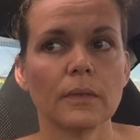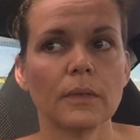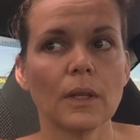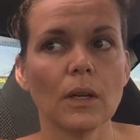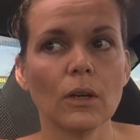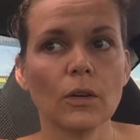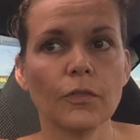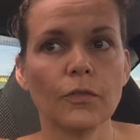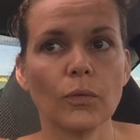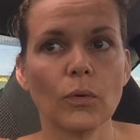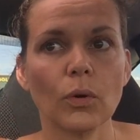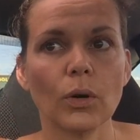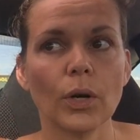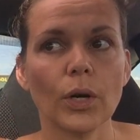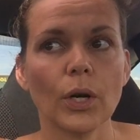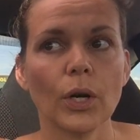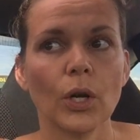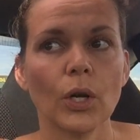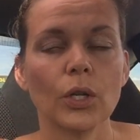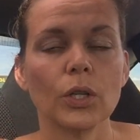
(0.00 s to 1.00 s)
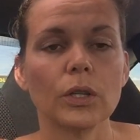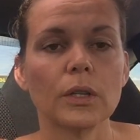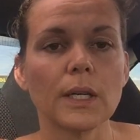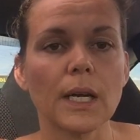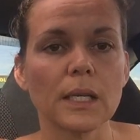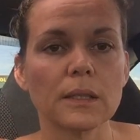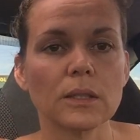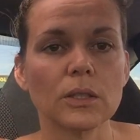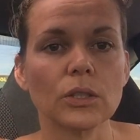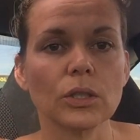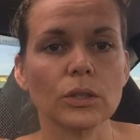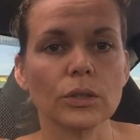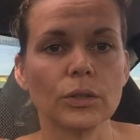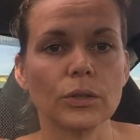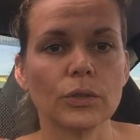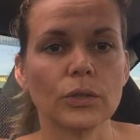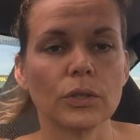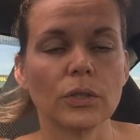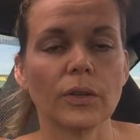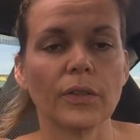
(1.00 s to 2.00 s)
Therefore, that's
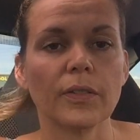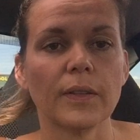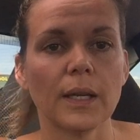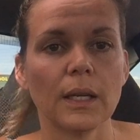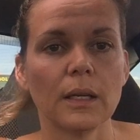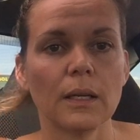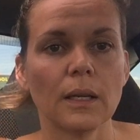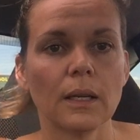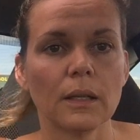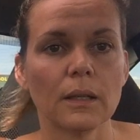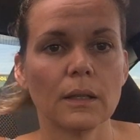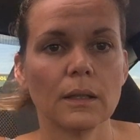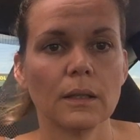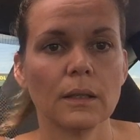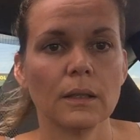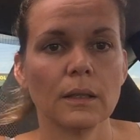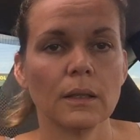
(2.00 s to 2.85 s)
delusional thinking.